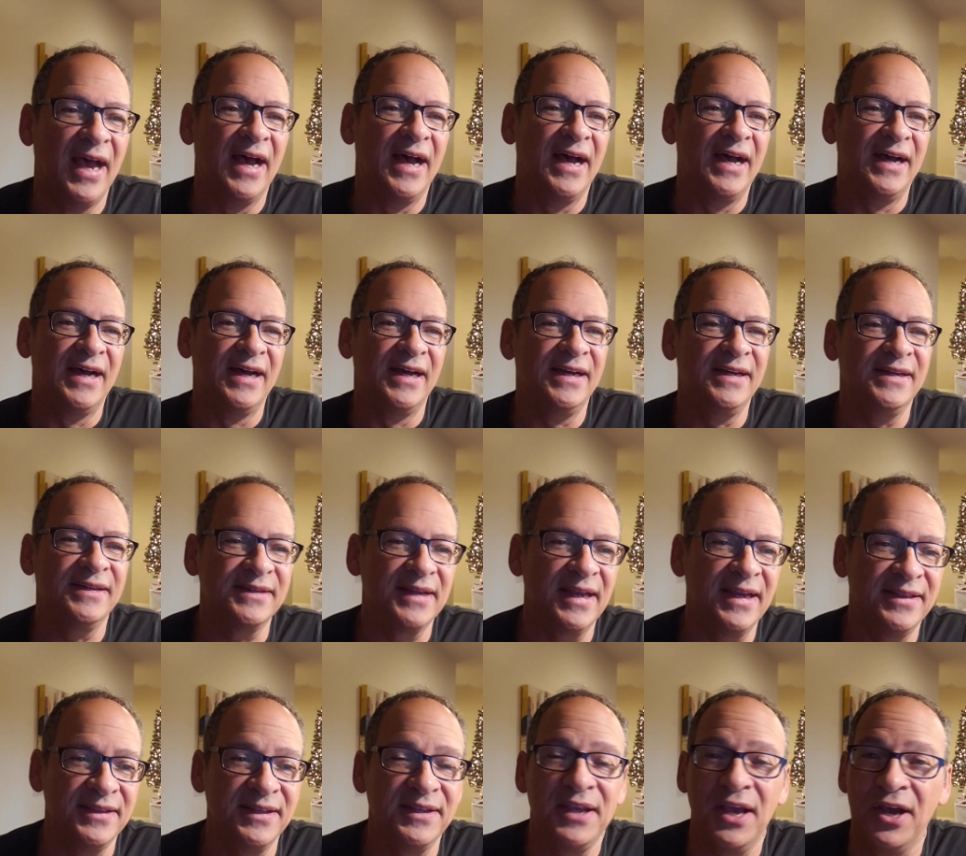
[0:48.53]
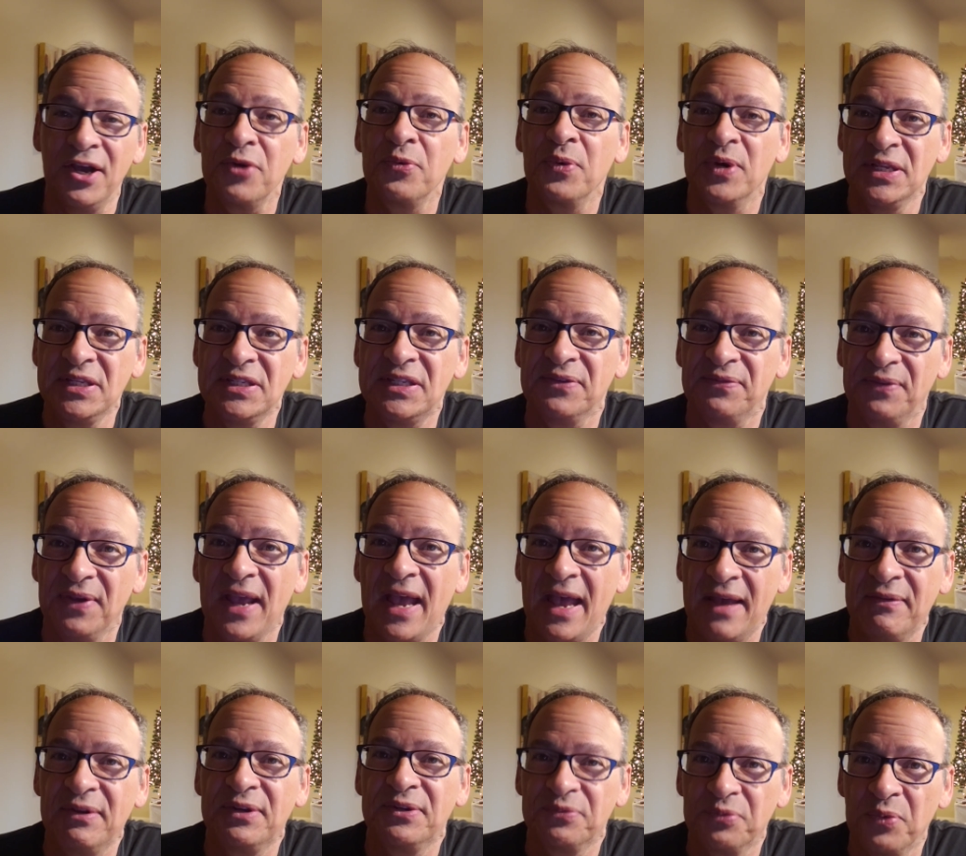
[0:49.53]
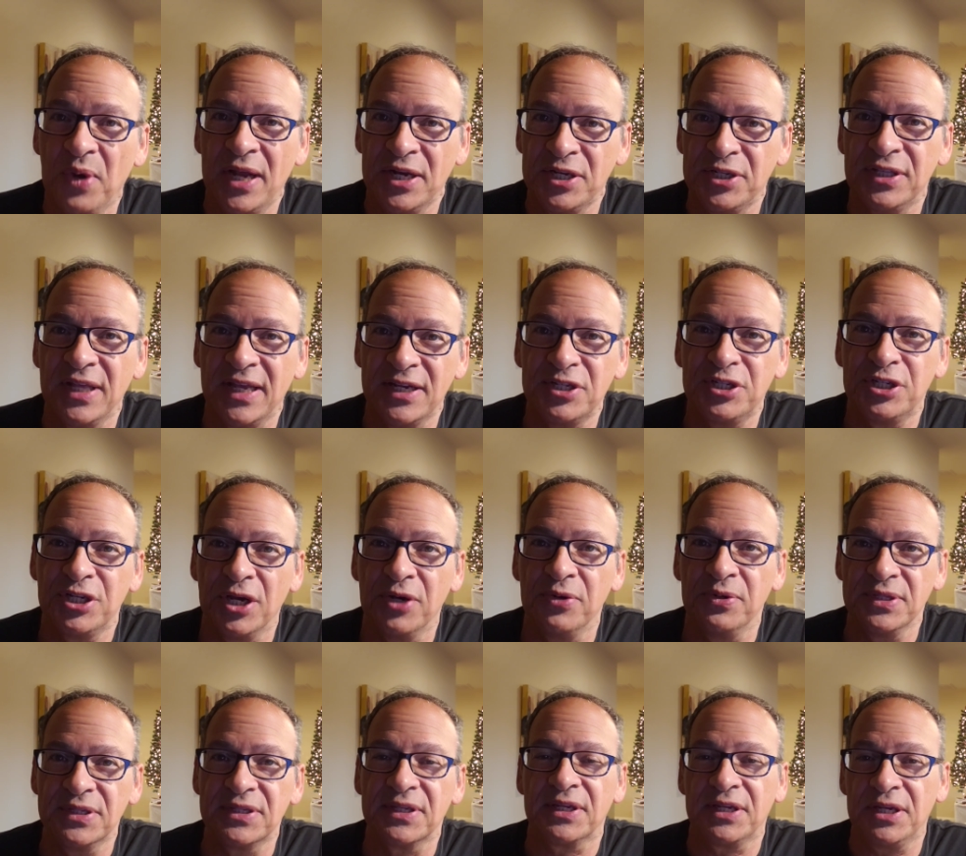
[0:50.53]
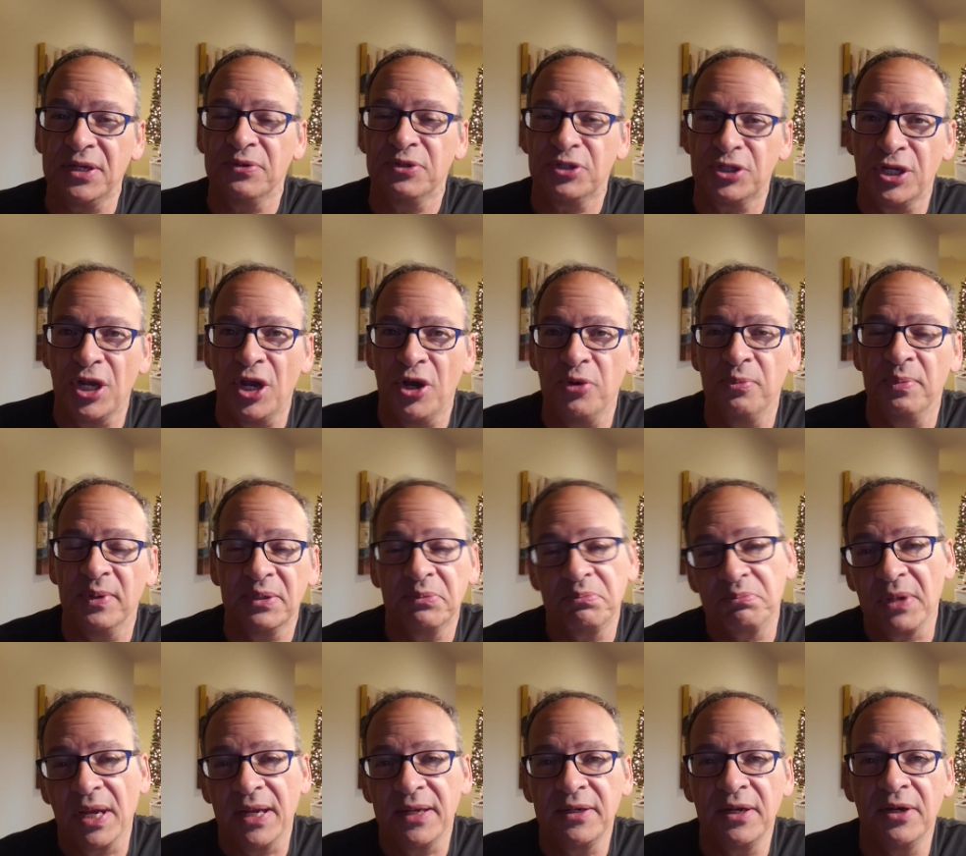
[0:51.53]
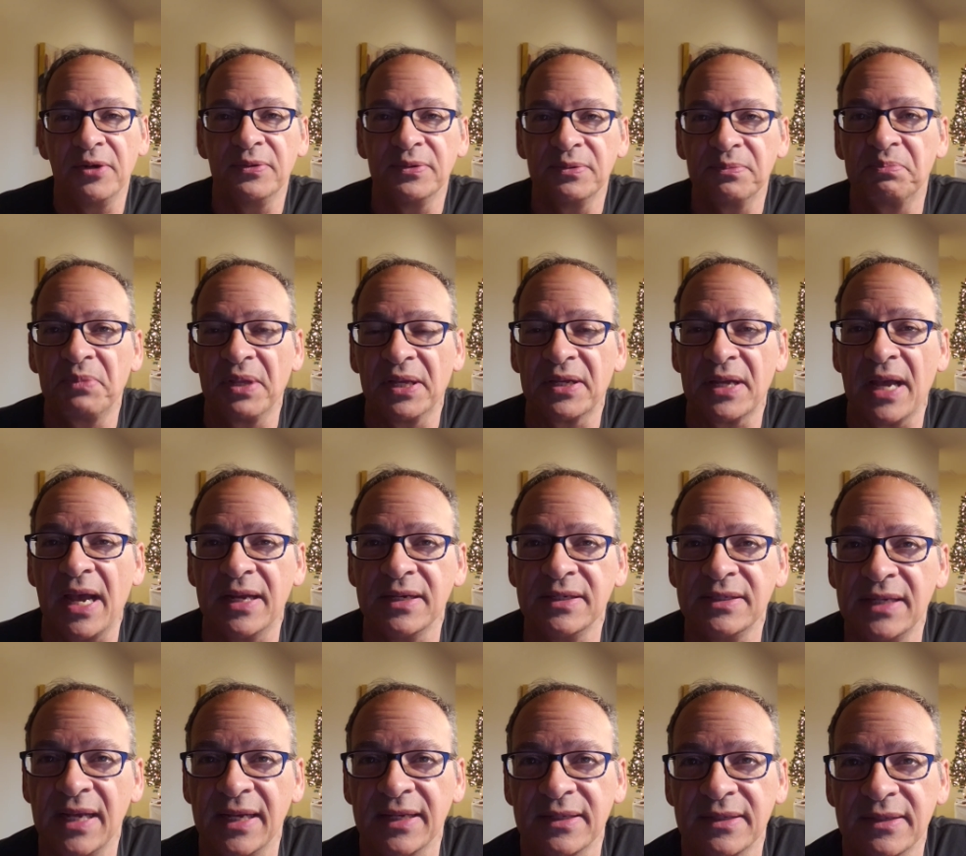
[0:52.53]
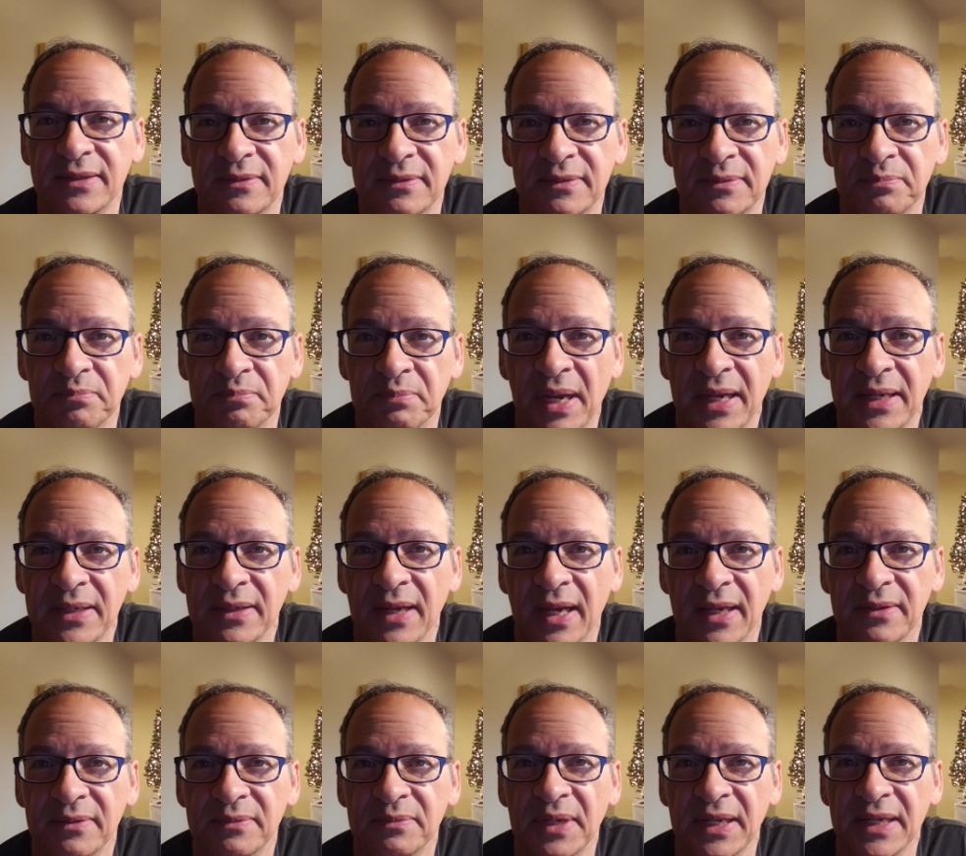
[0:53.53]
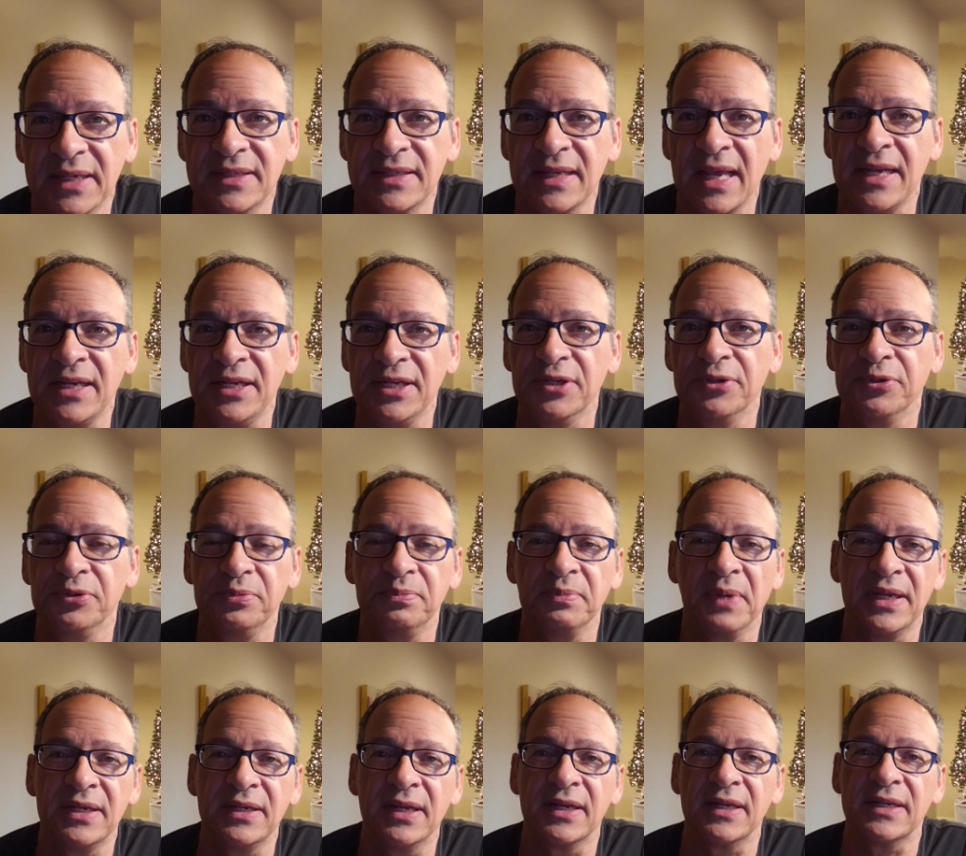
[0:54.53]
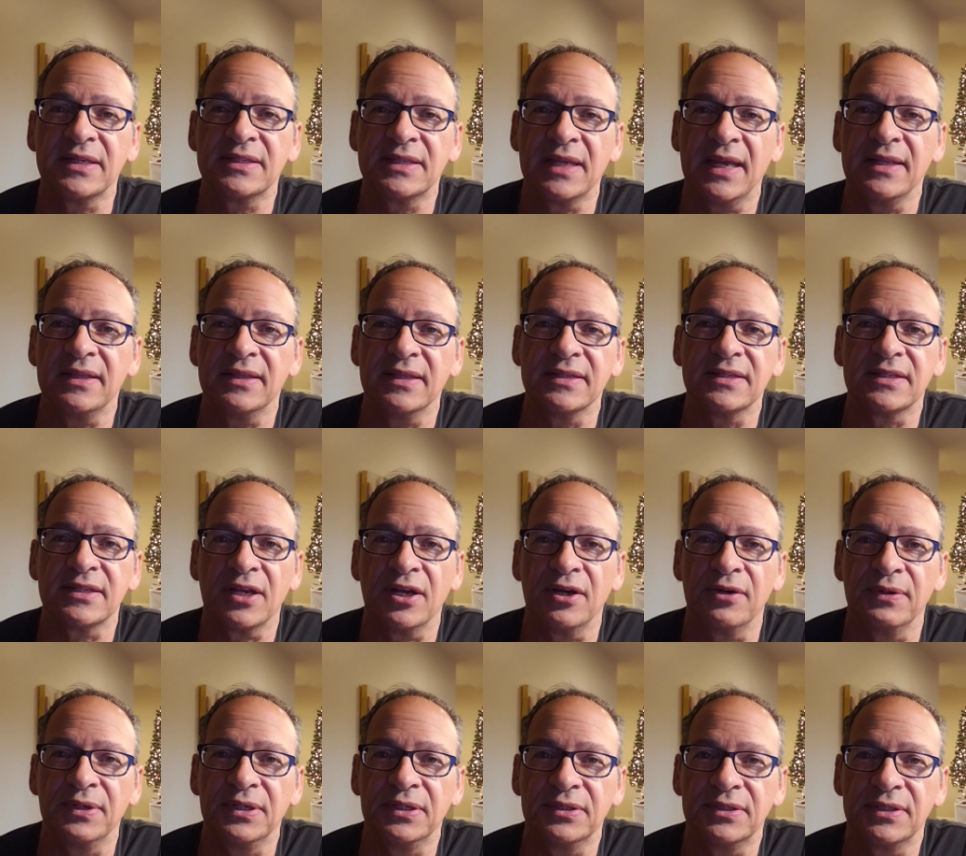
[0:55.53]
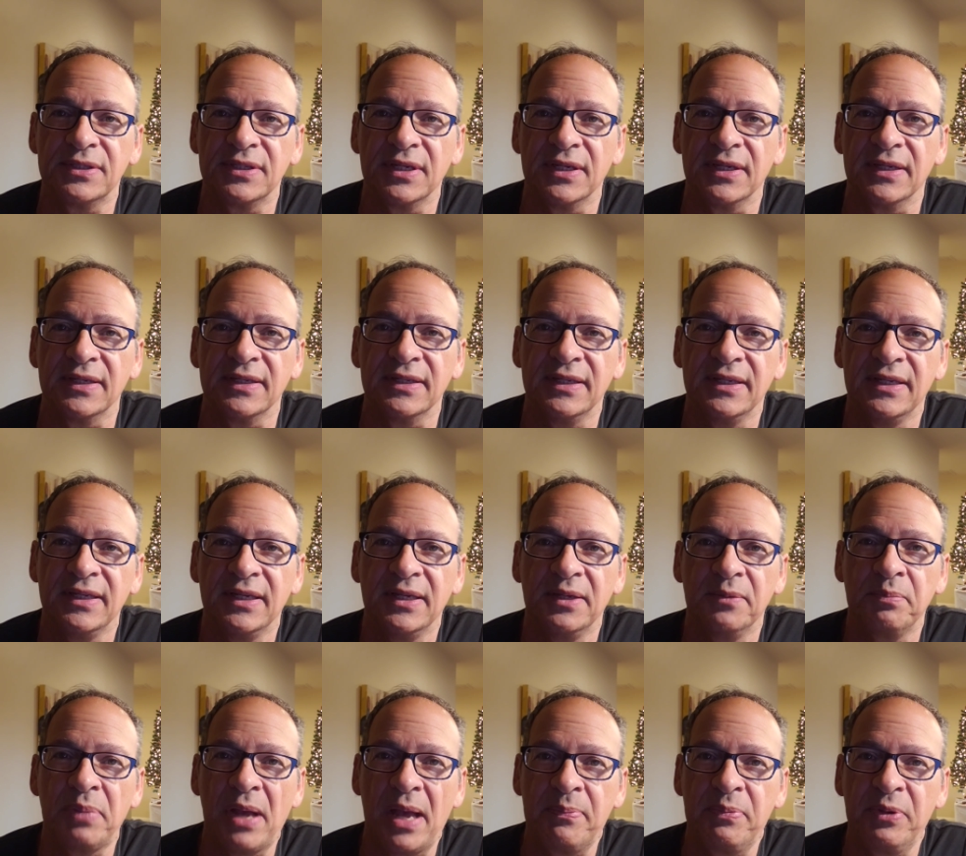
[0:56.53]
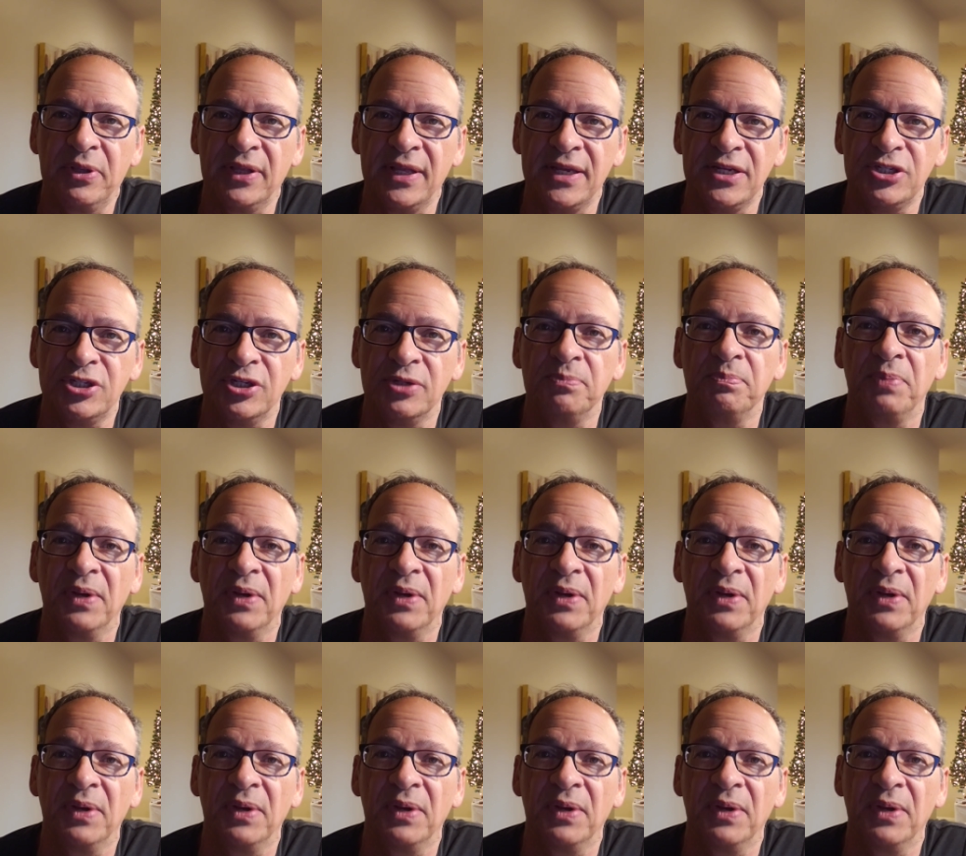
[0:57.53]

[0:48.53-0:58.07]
and the young ones, if you haven't watched that show, it's a cute show, but I know the content might not excite you, might not excite this current population.